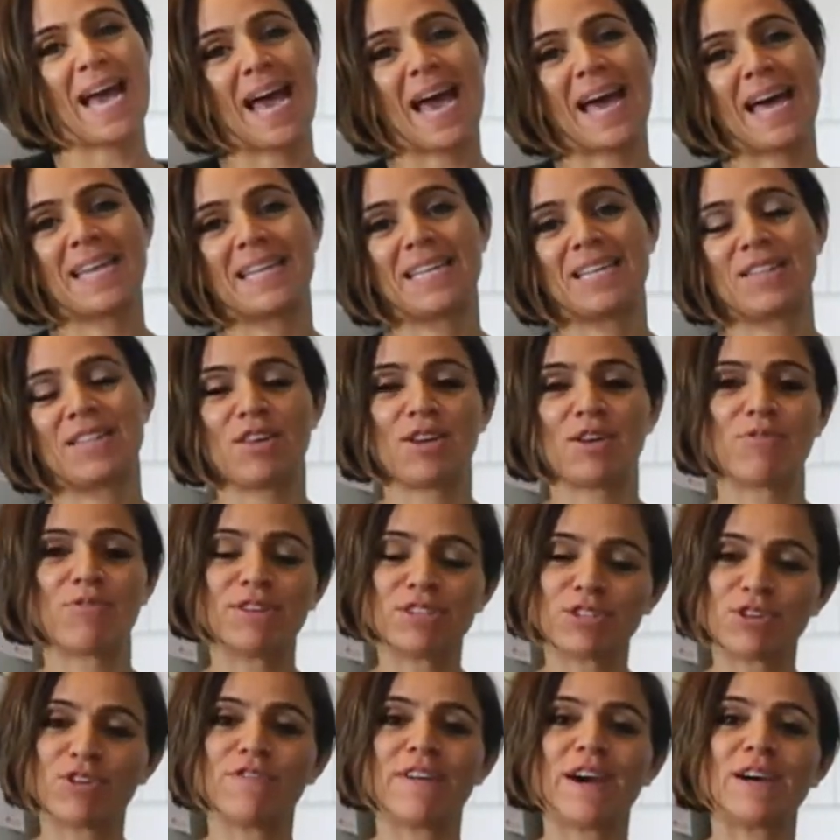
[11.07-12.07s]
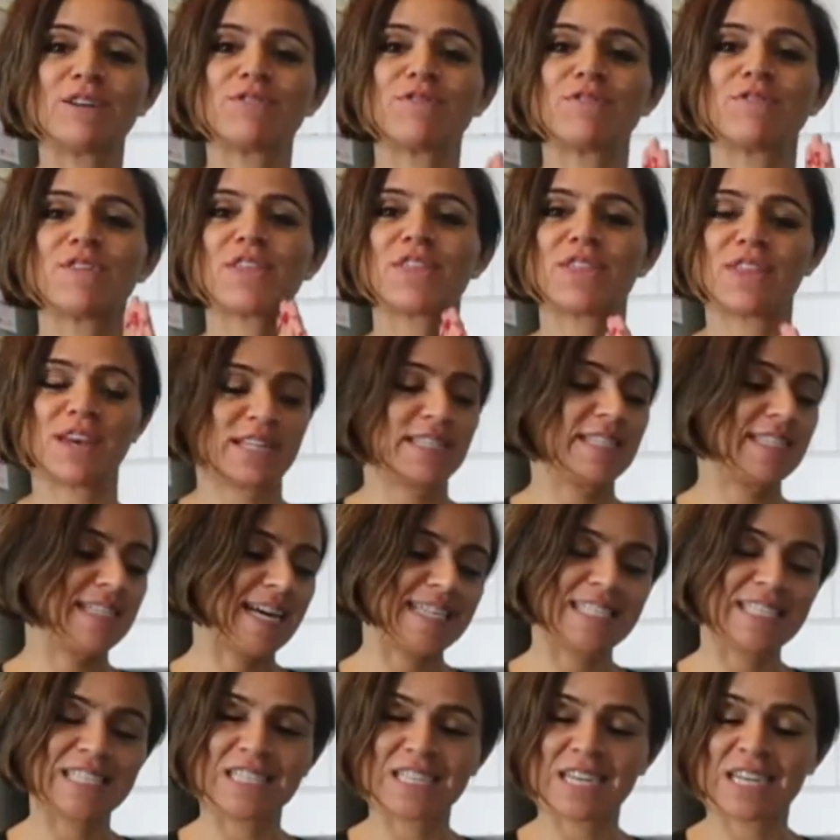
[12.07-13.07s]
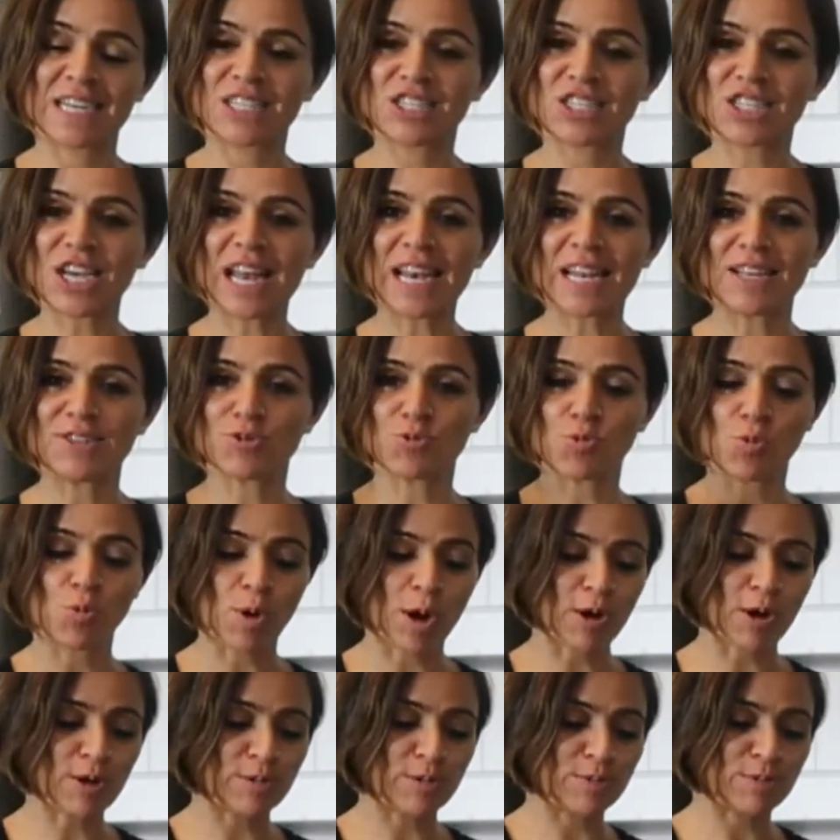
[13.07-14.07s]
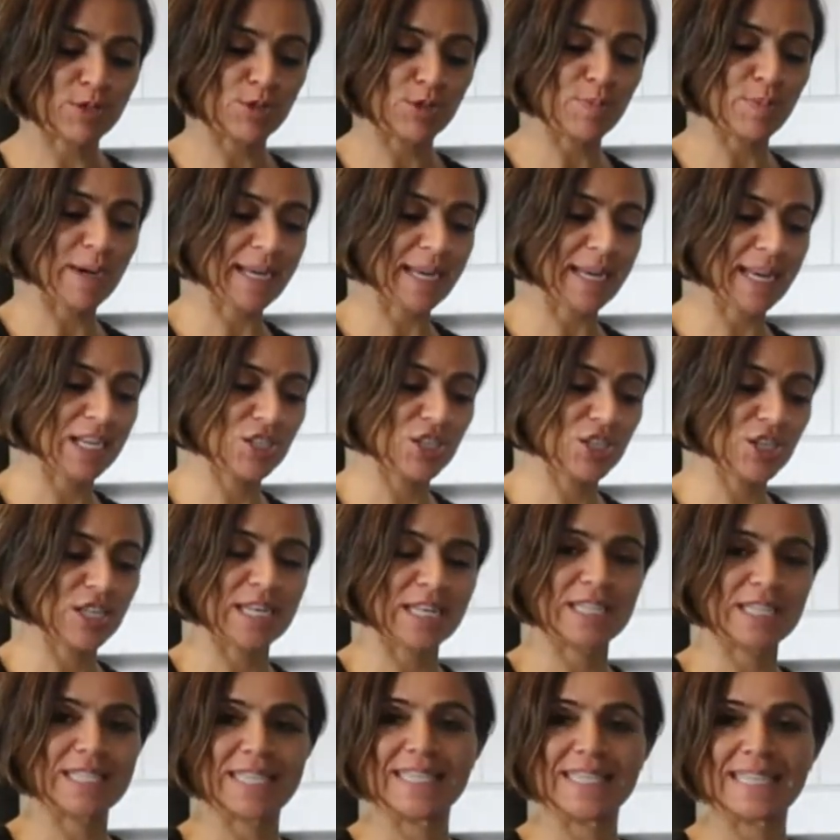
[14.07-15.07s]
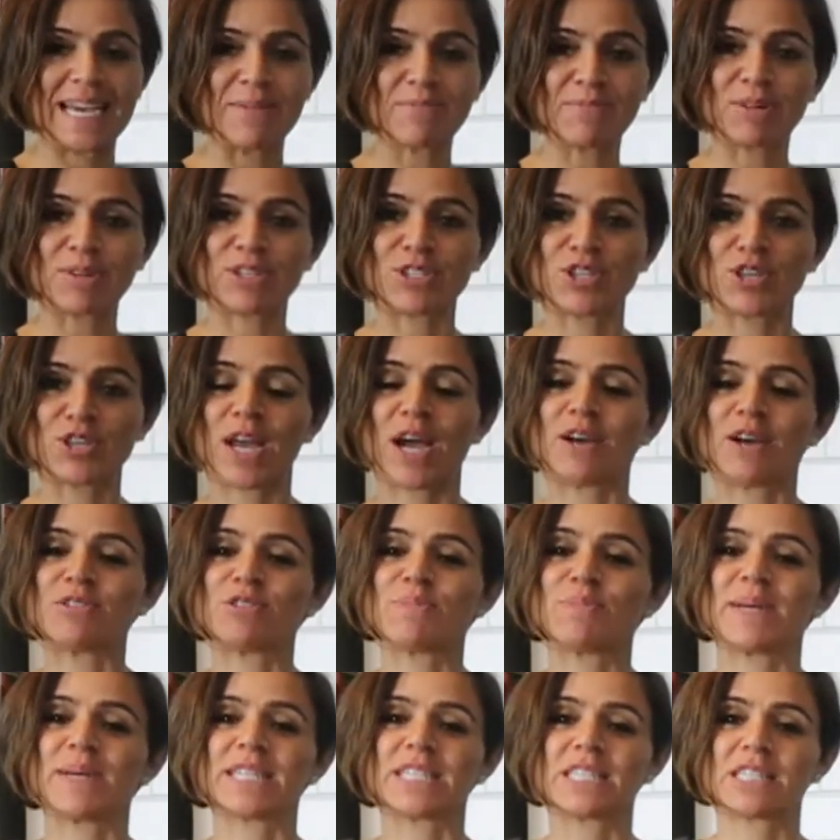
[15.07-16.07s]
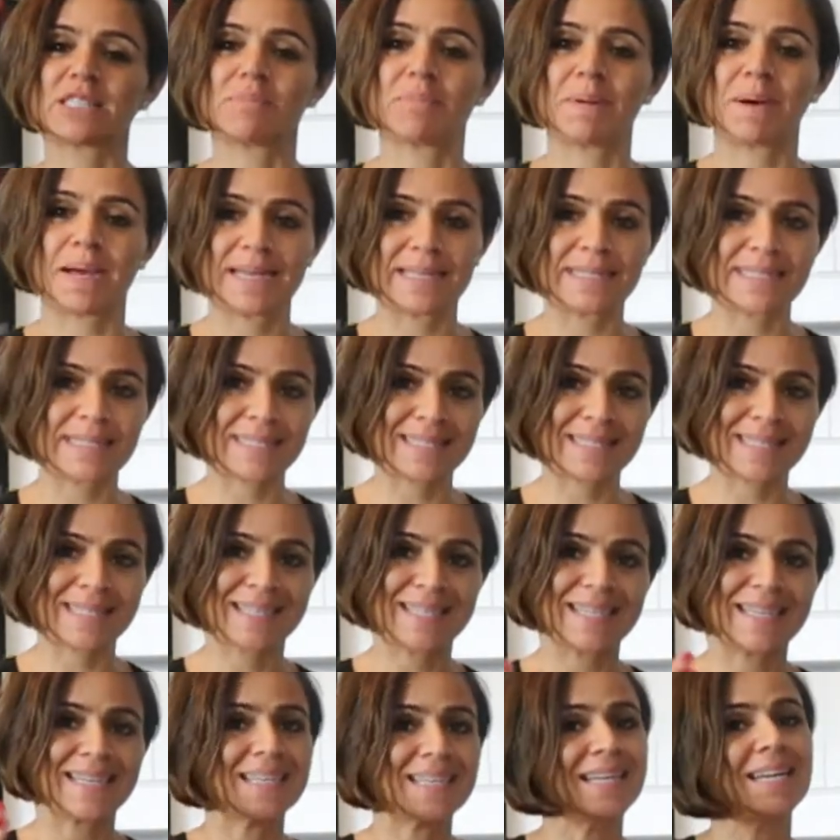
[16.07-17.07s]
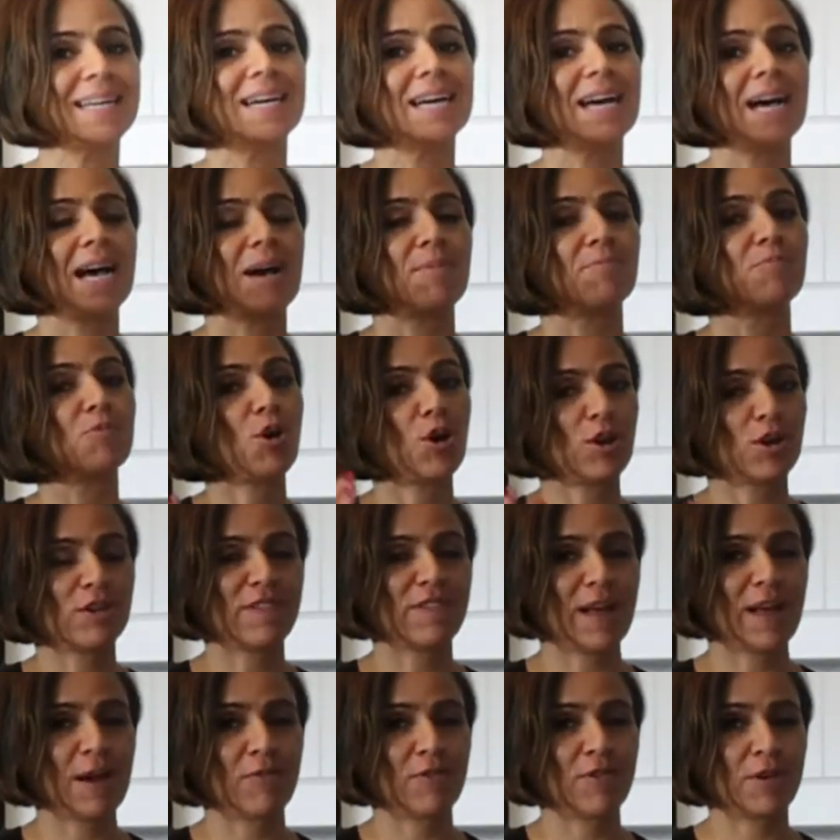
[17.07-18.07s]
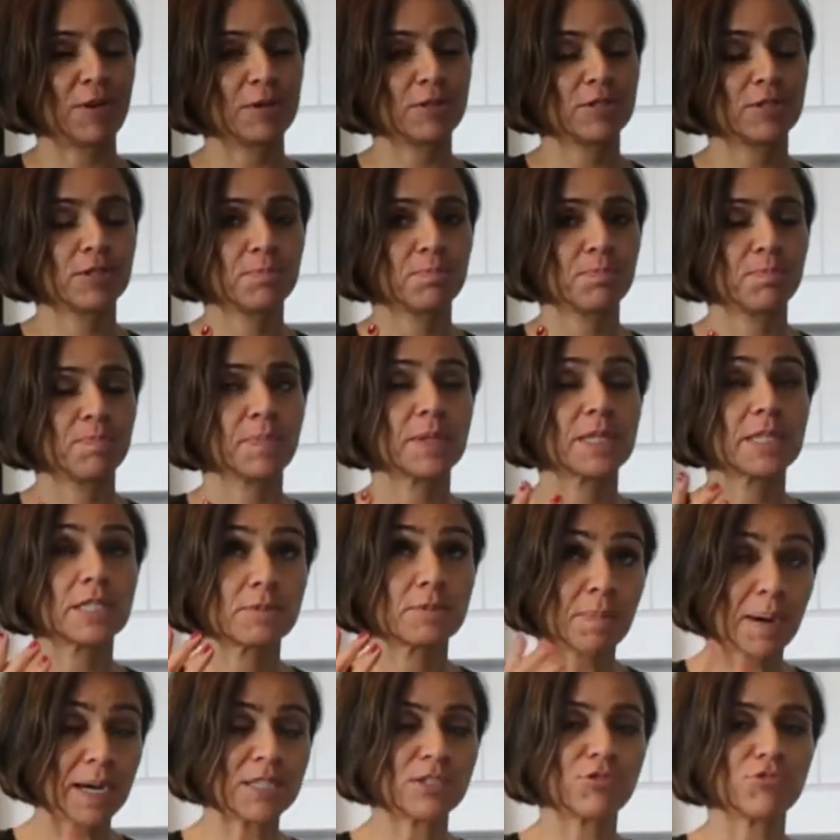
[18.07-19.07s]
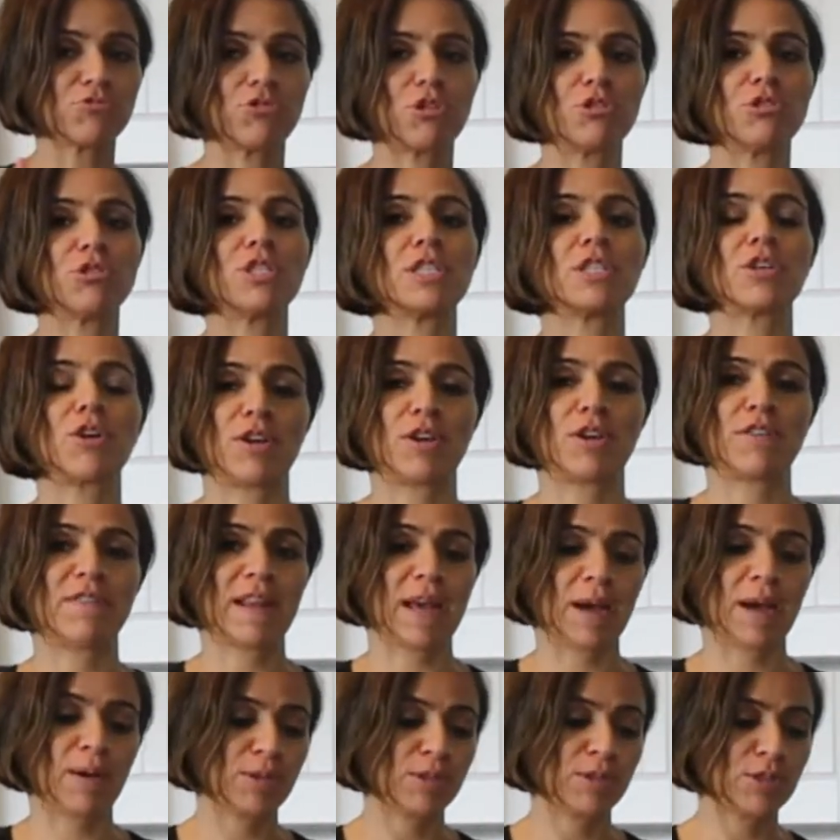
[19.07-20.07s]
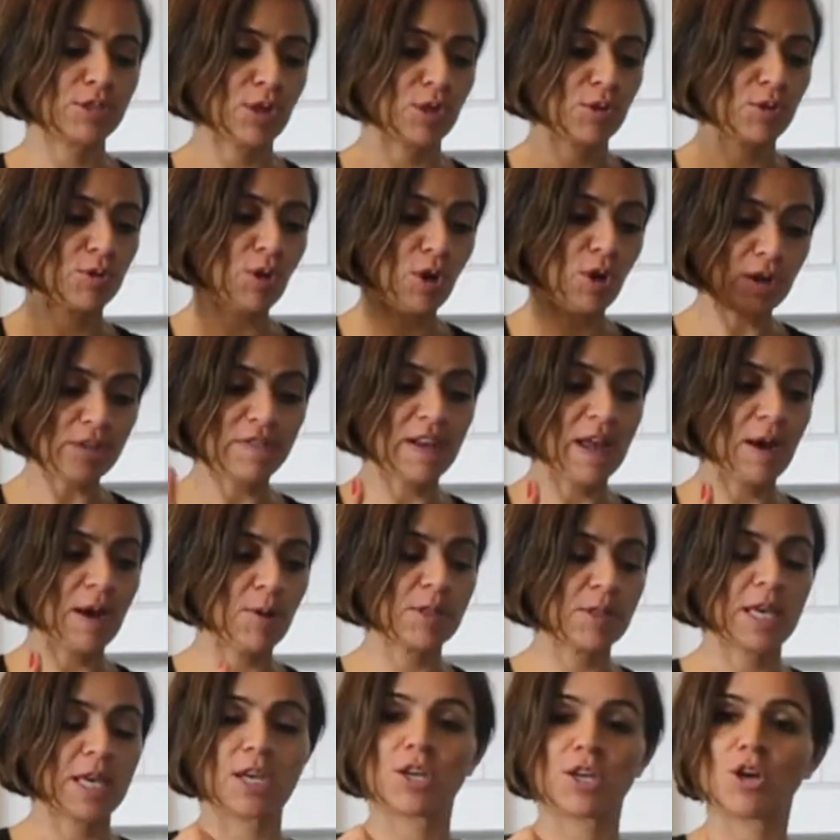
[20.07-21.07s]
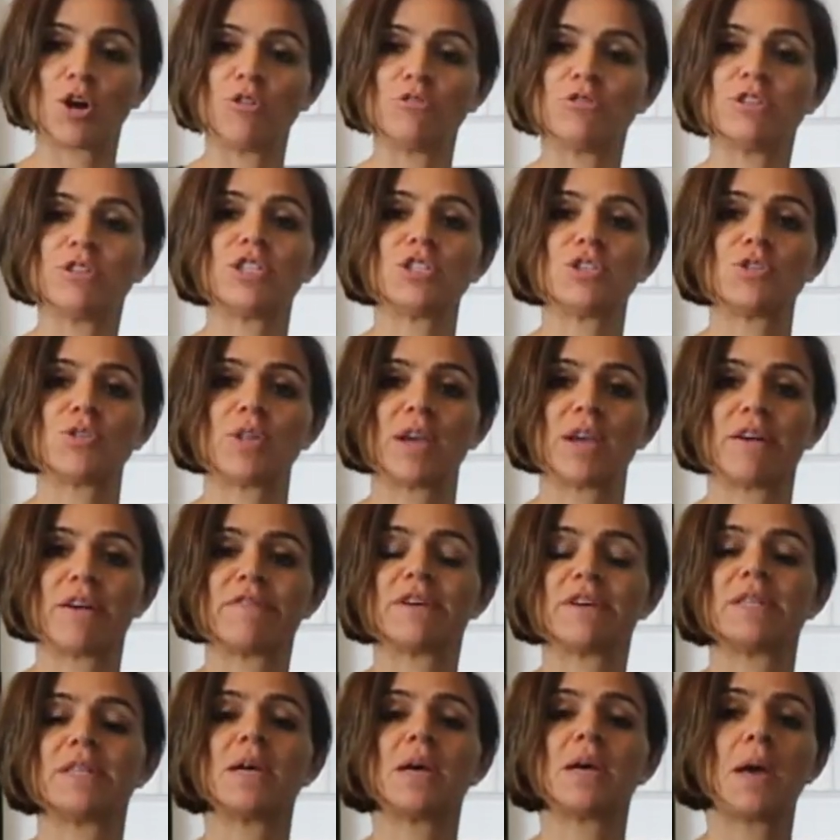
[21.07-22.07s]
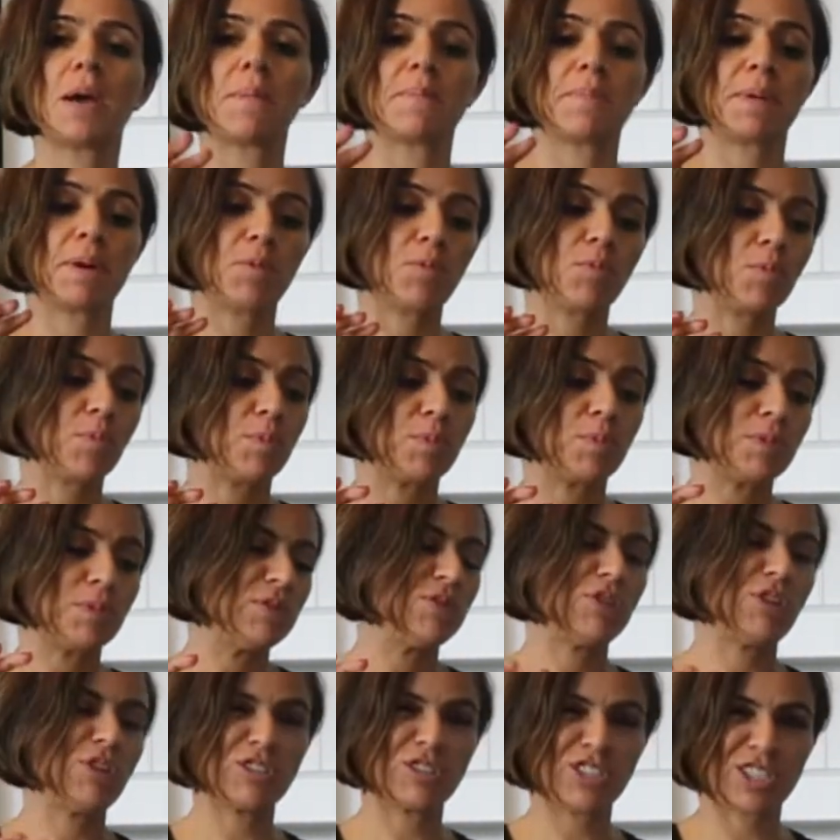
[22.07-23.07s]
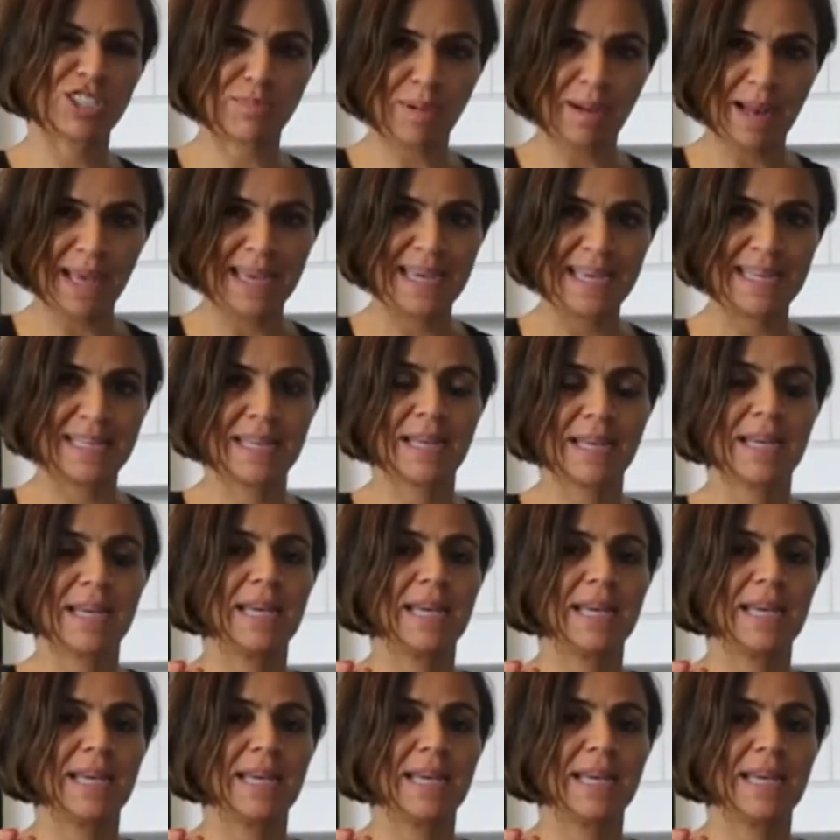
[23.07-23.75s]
and the original founder of the 30-Day Anti-Diet Challenge. Welcome to my kitchen. Today I'm going to show you how to make spiced cauliflower puffs. Spiced roasted cauliflower. So cauliflower that goes into the oven, but not just plain.